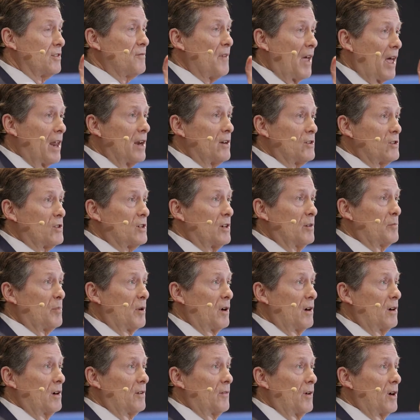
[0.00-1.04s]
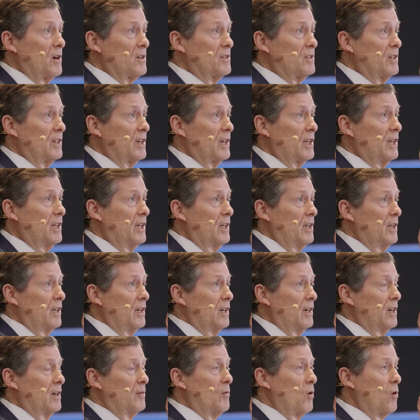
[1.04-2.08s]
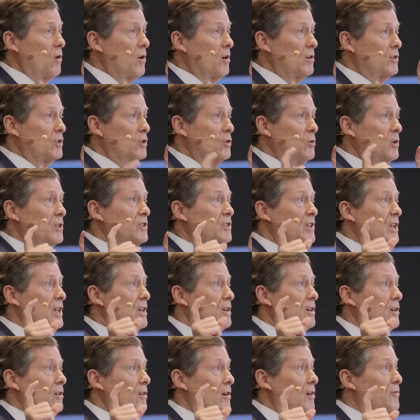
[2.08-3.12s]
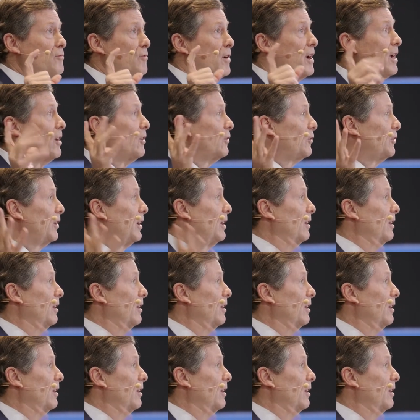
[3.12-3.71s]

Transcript: disadvantaged part of our city, or to a senior, a frail